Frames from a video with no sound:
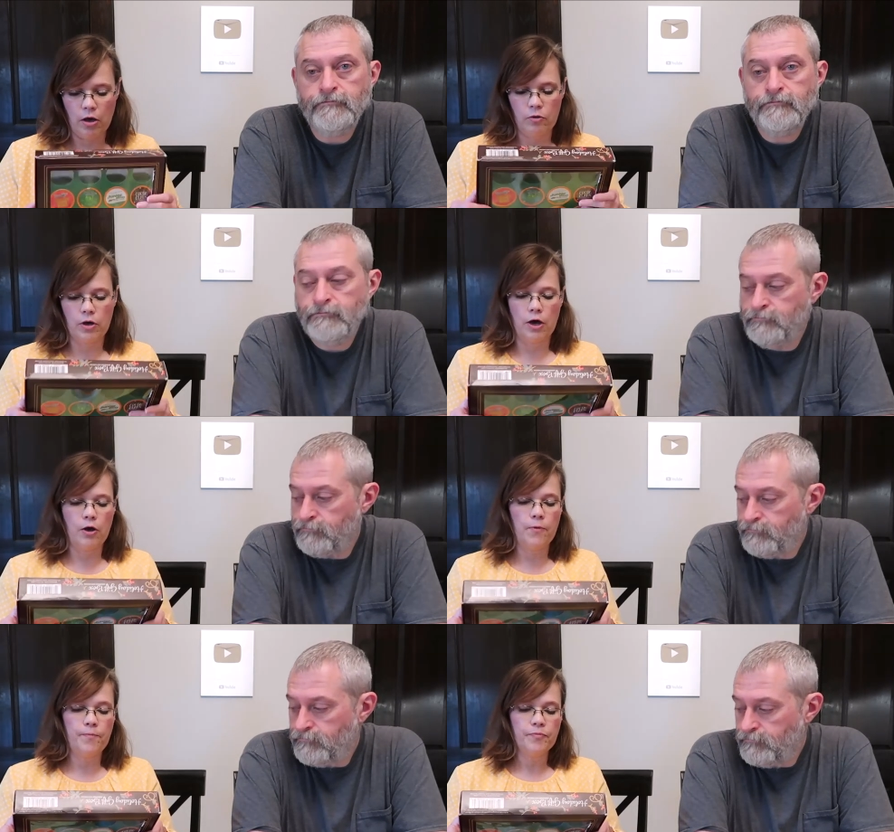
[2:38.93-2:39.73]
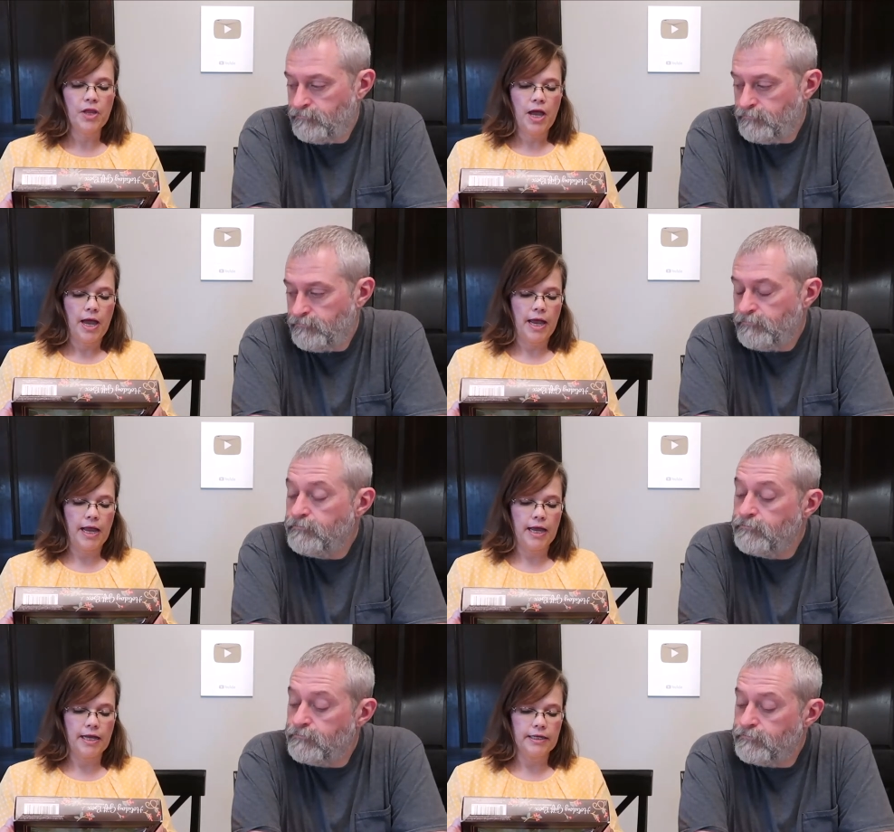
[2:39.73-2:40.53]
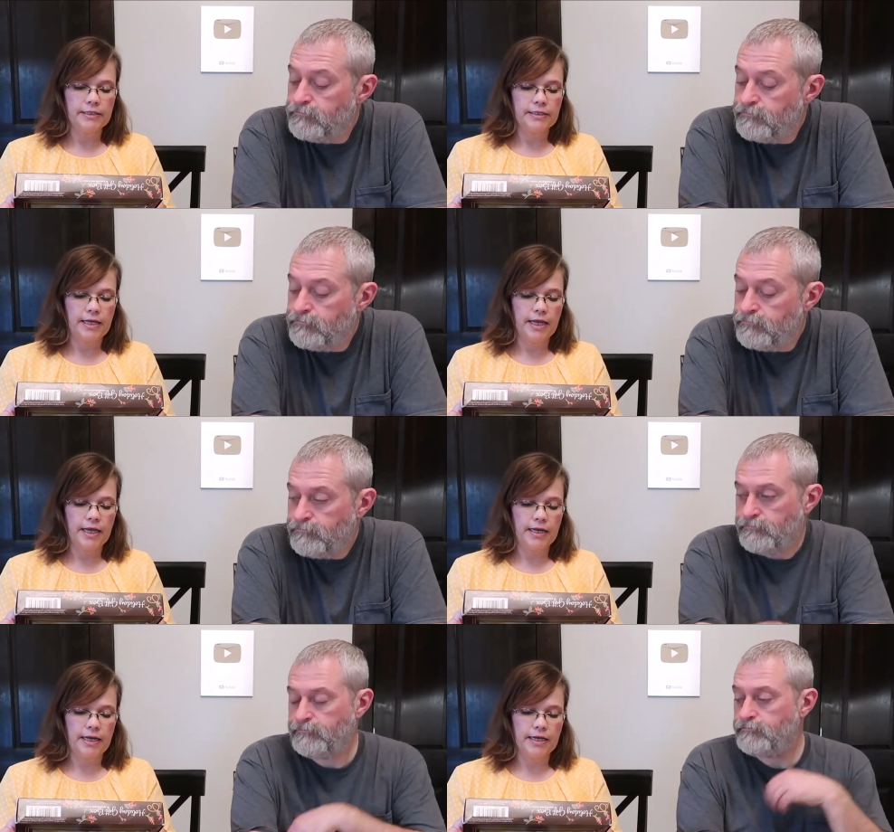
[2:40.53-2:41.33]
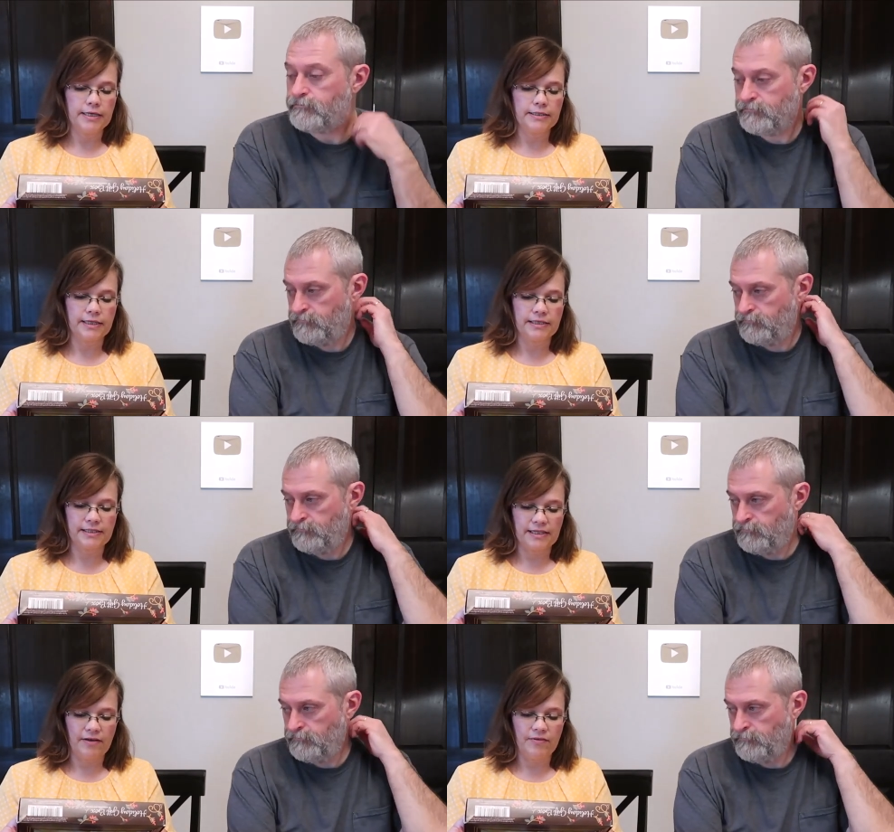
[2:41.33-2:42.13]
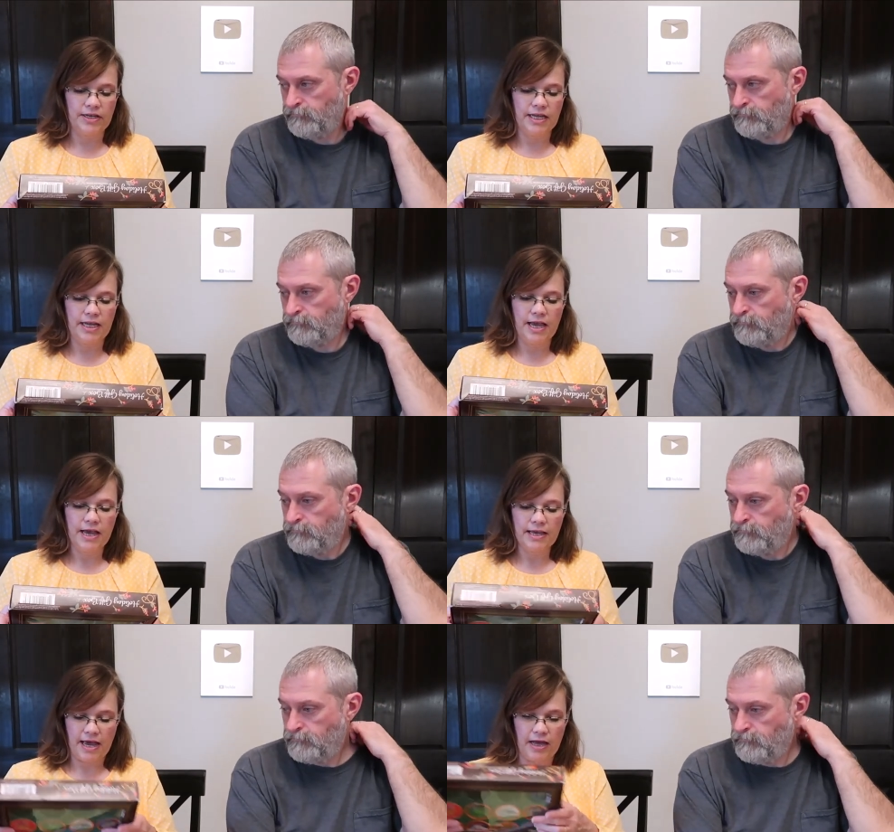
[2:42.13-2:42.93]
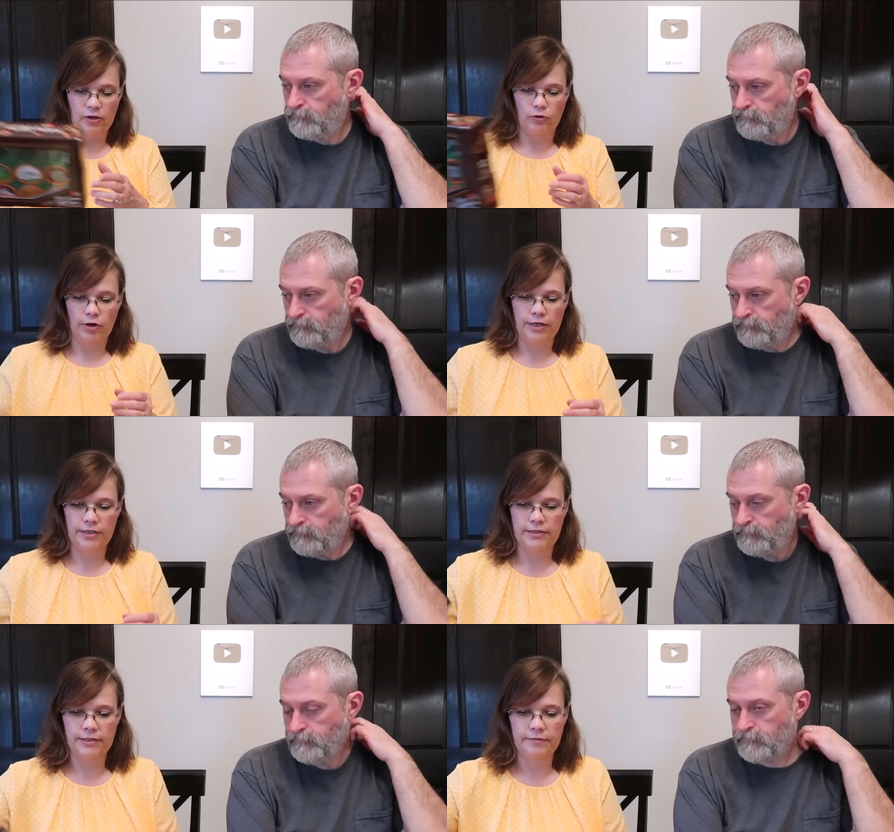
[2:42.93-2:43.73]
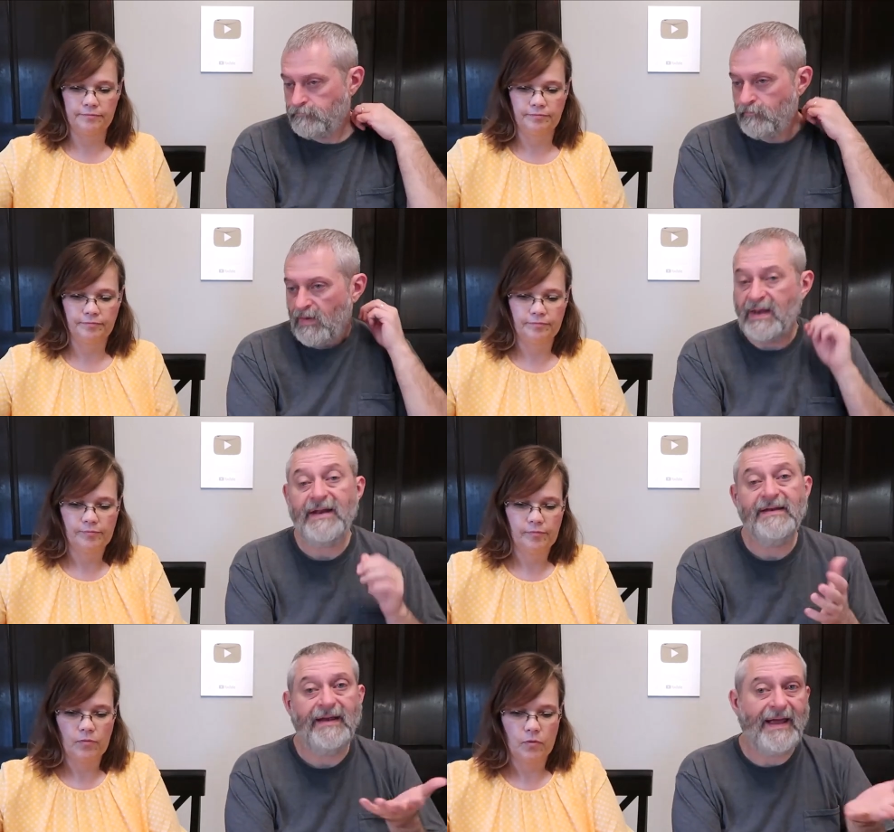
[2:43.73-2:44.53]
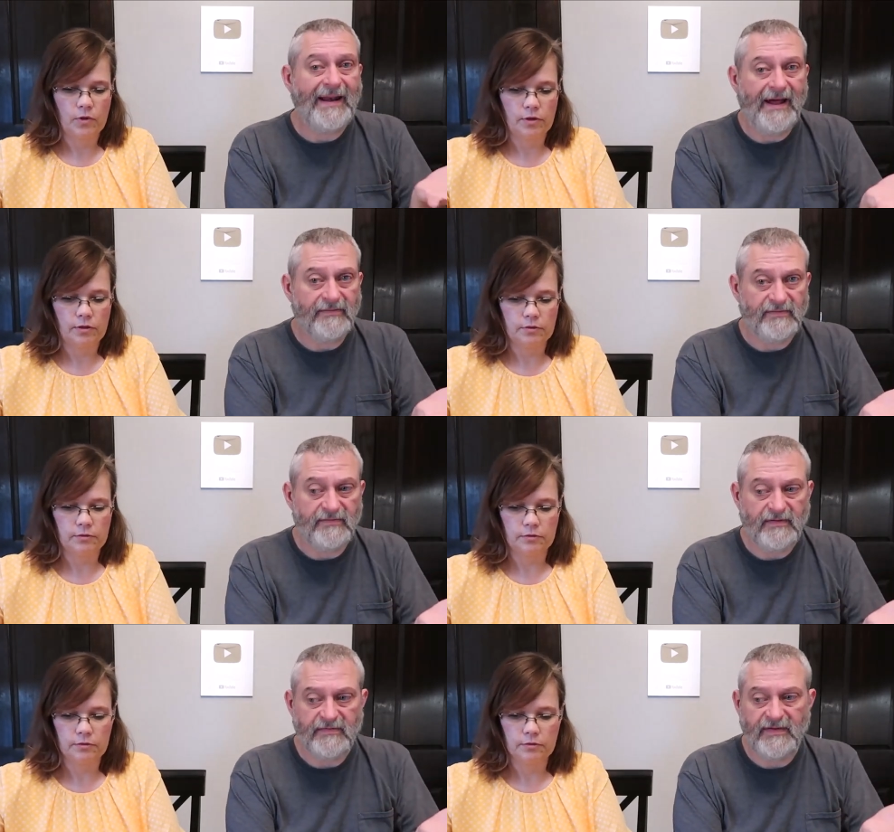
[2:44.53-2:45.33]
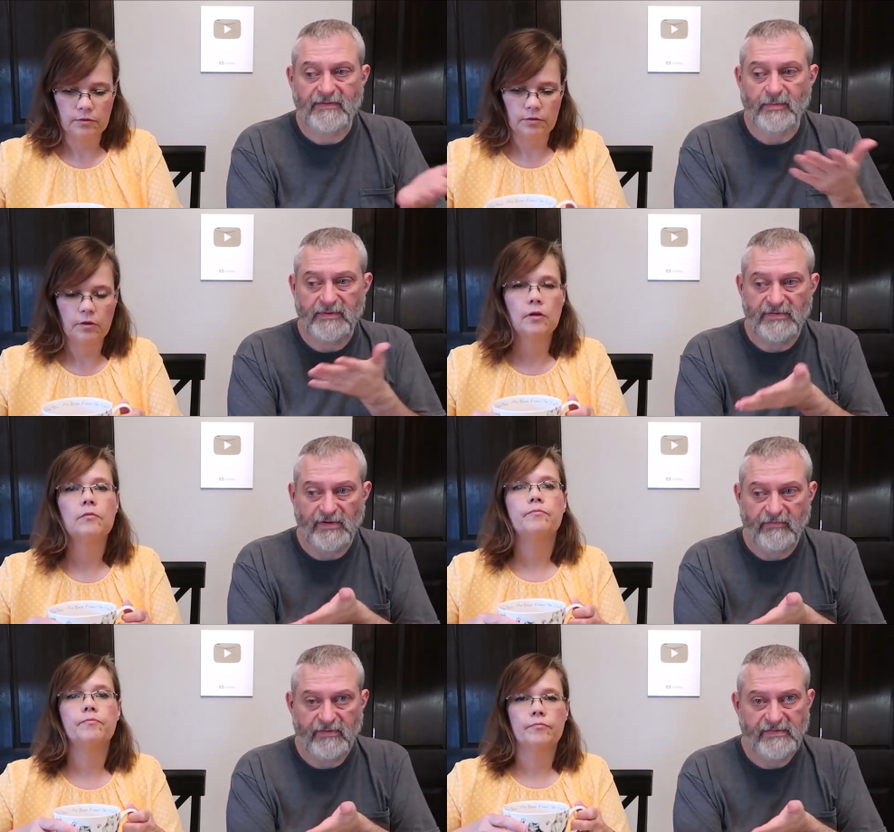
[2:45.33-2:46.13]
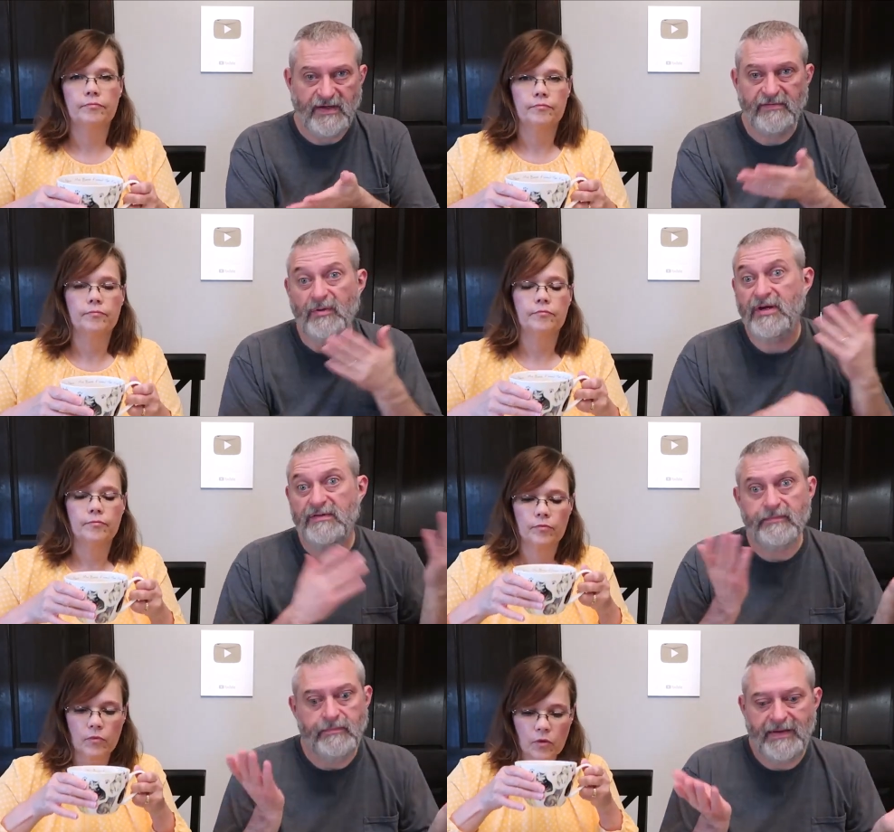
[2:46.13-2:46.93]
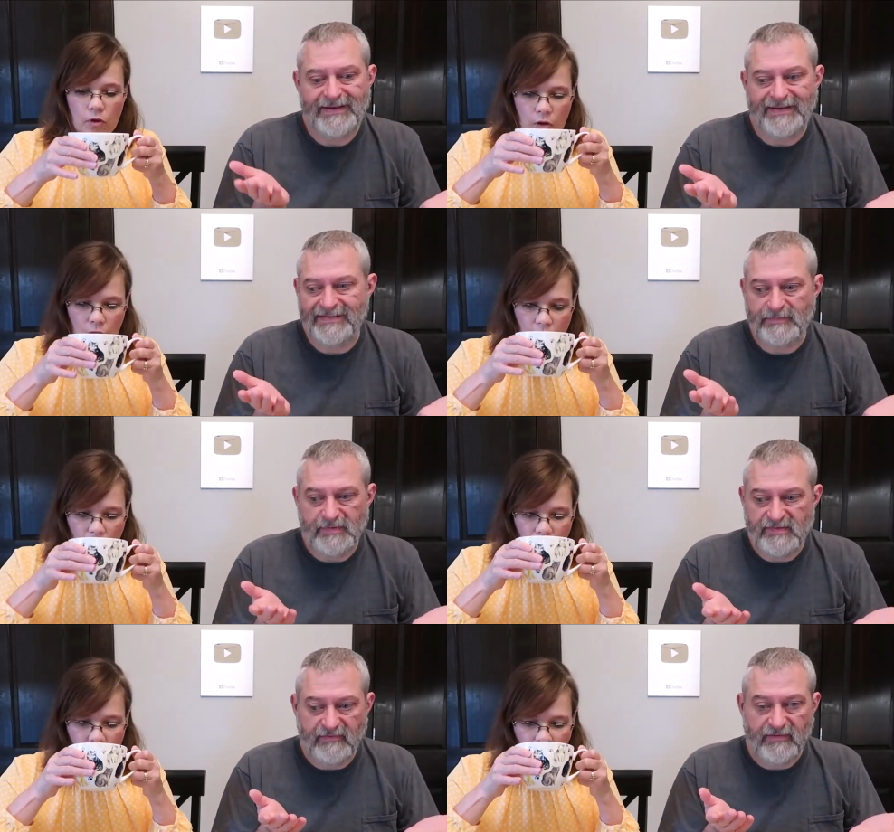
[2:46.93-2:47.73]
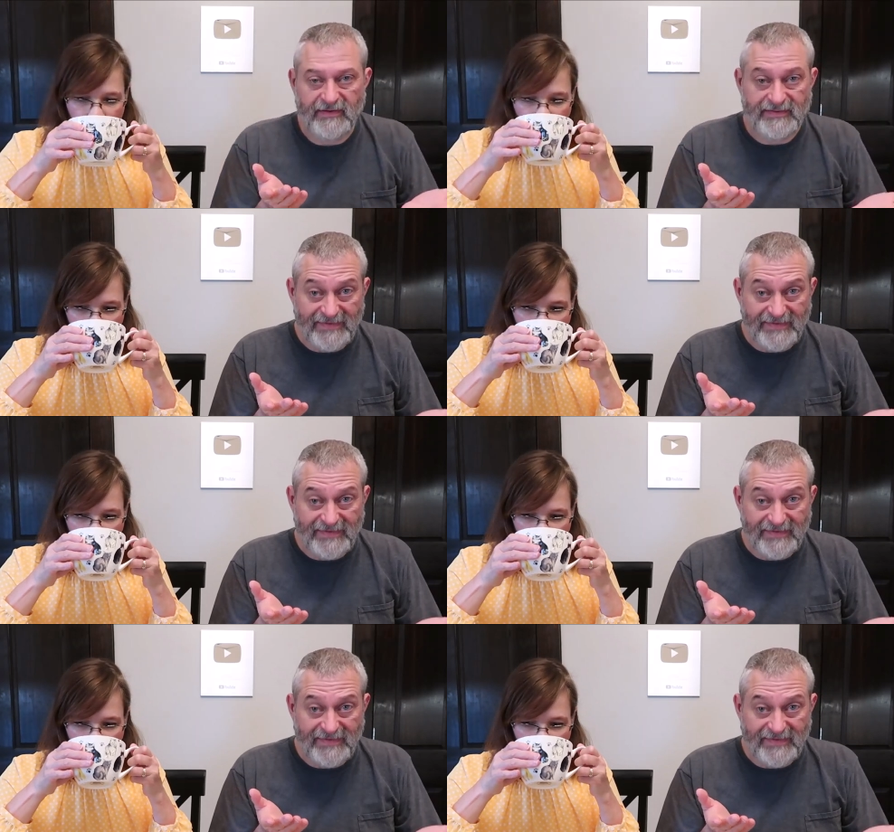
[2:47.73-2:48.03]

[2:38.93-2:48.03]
Speaker 1: Cocoa. And it is seventy calories.
Speaker 2: And I did eight ounces because that's what the serving size was. It didn't specifically